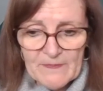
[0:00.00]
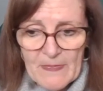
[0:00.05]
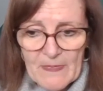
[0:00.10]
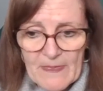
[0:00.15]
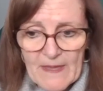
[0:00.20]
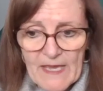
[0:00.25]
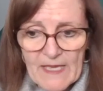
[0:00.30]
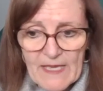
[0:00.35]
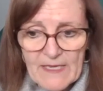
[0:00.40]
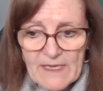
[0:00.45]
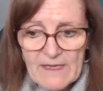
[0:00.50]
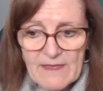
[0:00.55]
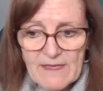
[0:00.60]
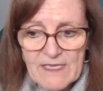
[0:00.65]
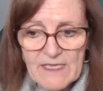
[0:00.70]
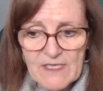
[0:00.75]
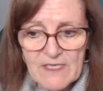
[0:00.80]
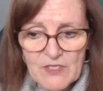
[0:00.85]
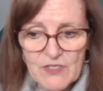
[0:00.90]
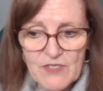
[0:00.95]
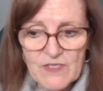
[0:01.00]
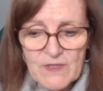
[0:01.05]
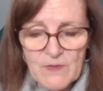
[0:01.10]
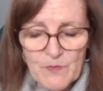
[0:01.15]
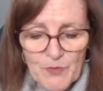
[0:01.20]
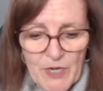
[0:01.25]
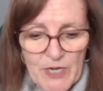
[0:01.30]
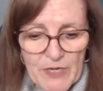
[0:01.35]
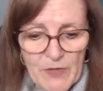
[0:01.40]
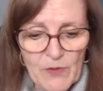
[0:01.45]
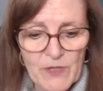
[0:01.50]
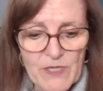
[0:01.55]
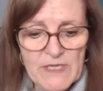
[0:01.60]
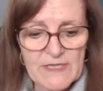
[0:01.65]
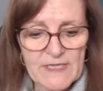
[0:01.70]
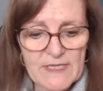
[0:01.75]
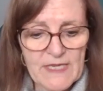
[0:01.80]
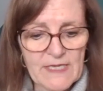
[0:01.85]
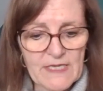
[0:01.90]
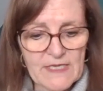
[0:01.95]
and I think it's just the priority
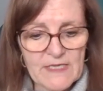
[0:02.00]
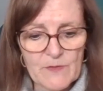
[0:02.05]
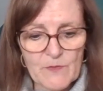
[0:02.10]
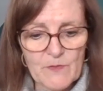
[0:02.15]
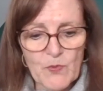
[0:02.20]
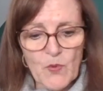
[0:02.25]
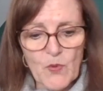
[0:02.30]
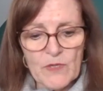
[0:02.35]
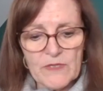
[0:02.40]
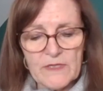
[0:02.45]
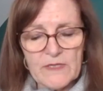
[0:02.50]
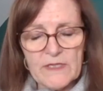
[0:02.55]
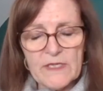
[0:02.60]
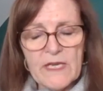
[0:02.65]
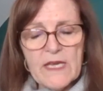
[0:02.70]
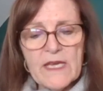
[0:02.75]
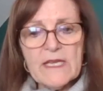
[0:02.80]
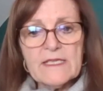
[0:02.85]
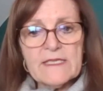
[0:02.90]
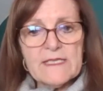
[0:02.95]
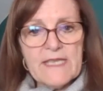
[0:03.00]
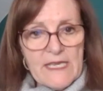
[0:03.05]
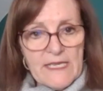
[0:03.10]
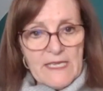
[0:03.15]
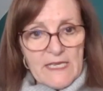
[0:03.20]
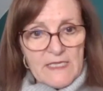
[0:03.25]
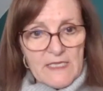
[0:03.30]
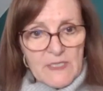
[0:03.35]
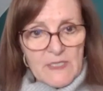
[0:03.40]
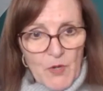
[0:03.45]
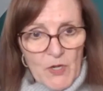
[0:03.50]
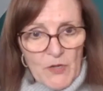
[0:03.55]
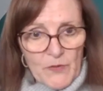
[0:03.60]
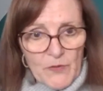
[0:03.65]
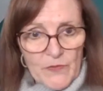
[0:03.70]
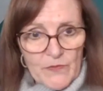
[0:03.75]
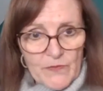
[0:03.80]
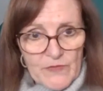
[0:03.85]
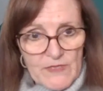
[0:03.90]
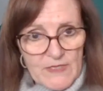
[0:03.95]
setting is important. Taking
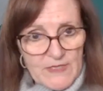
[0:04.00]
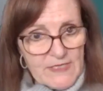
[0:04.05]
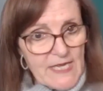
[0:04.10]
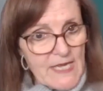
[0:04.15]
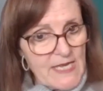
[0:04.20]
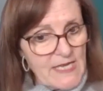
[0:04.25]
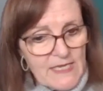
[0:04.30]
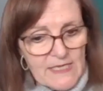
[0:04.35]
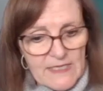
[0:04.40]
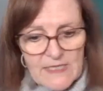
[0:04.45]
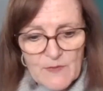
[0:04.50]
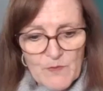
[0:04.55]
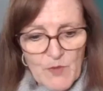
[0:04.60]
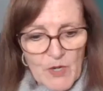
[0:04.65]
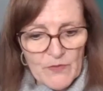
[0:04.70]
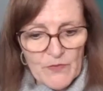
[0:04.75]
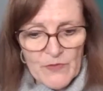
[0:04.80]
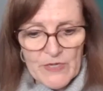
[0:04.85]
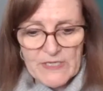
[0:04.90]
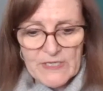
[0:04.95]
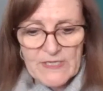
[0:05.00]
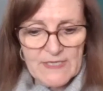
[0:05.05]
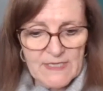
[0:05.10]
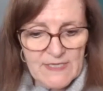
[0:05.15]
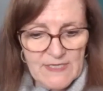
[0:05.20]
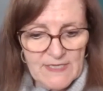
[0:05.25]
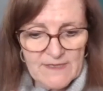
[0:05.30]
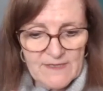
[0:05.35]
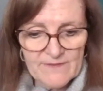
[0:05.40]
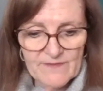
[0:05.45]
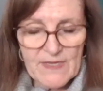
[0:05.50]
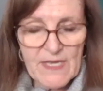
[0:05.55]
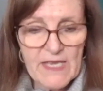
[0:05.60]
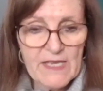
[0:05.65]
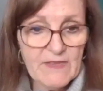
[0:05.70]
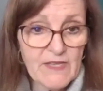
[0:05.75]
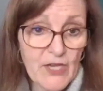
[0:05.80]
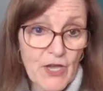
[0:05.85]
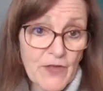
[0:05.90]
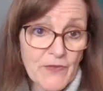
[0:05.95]
smart risks.
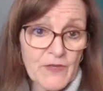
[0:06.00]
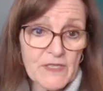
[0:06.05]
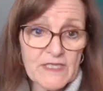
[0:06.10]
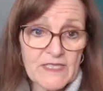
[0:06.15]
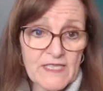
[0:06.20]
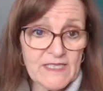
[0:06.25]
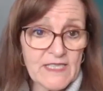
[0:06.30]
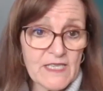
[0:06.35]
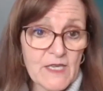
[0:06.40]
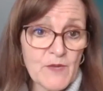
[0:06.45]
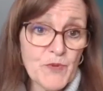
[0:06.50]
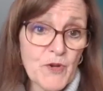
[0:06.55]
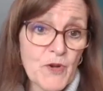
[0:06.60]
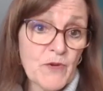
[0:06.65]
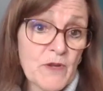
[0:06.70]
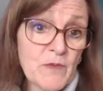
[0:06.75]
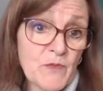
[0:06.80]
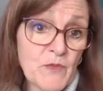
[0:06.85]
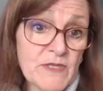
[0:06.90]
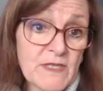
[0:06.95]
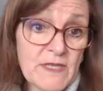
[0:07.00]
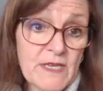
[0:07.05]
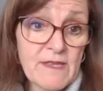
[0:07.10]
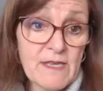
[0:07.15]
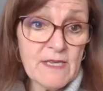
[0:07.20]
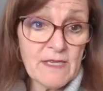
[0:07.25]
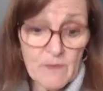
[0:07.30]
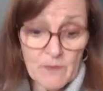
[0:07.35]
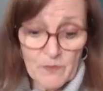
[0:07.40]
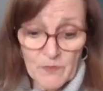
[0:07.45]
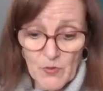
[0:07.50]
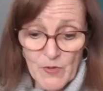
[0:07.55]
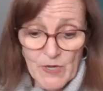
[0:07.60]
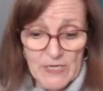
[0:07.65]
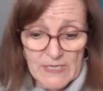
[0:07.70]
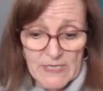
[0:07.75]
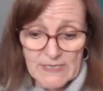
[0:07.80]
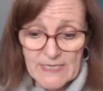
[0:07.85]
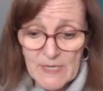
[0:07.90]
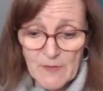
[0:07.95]
The authenticity program was, I think, a great
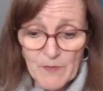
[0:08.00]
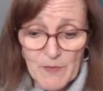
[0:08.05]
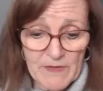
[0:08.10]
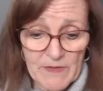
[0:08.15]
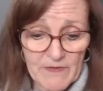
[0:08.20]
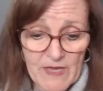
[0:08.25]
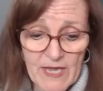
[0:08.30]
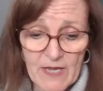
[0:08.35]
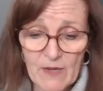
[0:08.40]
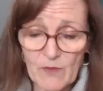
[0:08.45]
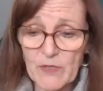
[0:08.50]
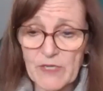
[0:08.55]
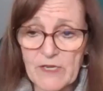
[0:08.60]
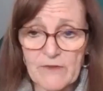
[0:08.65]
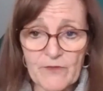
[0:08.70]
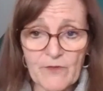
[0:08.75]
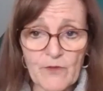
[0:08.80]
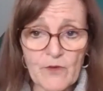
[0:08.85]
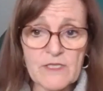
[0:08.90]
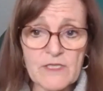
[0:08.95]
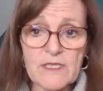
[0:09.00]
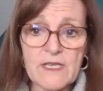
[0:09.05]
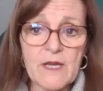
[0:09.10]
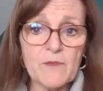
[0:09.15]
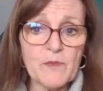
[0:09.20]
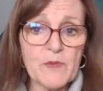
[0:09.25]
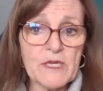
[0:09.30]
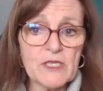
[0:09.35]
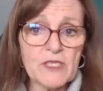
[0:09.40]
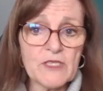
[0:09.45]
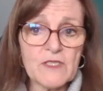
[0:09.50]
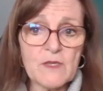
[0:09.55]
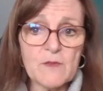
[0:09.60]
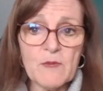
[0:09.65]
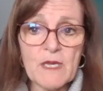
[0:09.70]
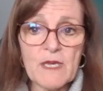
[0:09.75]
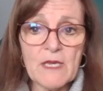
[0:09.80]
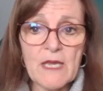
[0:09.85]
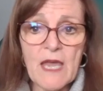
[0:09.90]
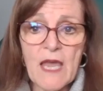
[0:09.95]
example of that. When it first got pitched to
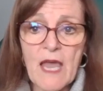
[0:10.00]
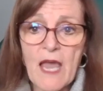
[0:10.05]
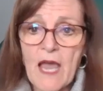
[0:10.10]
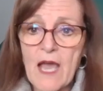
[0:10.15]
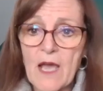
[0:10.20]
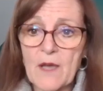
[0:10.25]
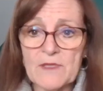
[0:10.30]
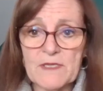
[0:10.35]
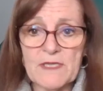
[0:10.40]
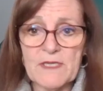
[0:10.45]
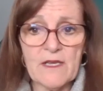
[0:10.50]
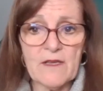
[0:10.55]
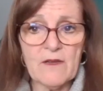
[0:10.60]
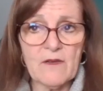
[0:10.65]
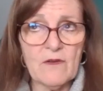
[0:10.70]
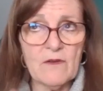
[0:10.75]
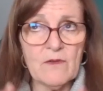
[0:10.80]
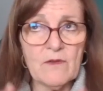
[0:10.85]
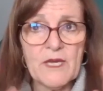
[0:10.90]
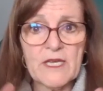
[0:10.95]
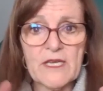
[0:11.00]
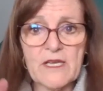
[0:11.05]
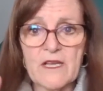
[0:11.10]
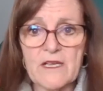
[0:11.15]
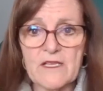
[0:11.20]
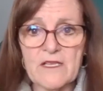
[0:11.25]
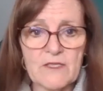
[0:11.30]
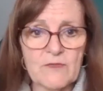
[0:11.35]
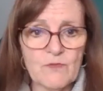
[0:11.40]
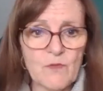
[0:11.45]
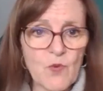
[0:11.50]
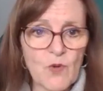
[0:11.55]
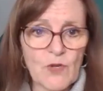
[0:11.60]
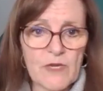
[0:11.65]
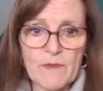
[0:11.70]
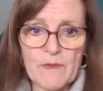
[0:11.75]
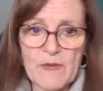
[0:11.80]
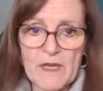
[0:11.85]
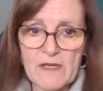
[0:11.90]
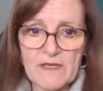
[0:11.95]
me, I was like, oh my gosh,
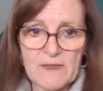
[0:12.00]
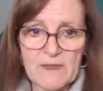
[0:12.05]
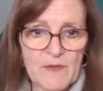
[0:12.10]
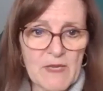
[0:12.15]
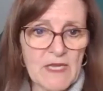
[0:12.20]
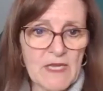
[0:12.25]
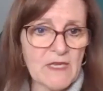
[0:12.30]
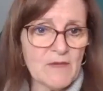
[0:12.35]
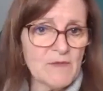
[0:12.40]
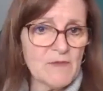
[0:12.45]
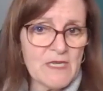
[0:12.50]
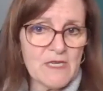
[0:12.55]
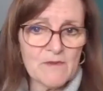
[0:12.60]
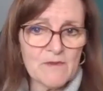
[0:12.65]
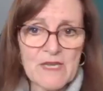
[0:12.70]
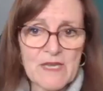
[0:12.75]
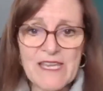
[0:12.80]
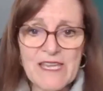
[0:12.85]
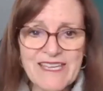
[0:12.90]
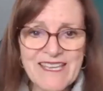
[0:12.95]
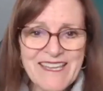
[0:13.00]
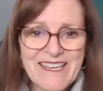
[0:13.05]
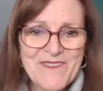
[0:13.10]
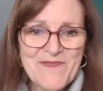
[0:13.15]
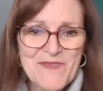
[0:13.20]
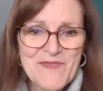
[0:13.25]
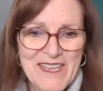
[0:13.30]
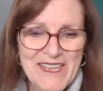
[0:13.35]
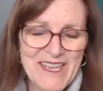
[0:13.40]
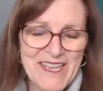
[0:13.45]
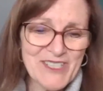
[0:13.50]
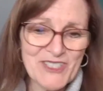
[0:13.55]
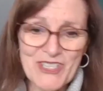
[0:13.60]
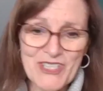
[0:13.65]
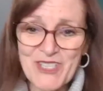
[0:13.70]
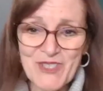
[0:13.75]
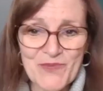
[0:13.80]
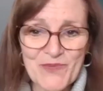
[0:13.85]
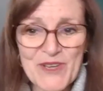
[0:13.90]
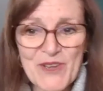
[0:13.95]
warning bells, bing, bing, bing. It
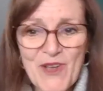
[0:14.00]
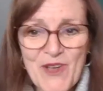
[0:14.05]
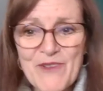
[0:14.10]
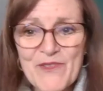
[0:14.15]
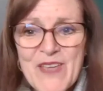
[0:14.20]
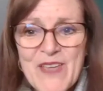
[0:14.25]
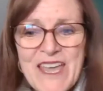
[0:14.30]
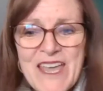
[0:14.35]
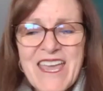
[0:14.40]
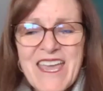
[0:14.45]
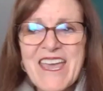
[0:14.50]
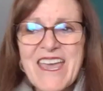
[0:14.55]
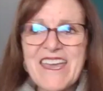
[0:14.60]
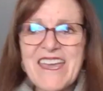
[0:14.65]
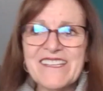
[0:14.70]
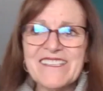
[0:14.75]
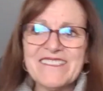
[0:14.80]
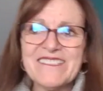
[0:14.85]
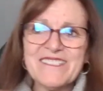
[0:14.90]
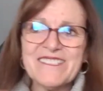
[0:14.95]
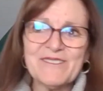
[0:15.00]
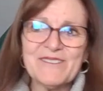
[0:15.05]
just went off. And,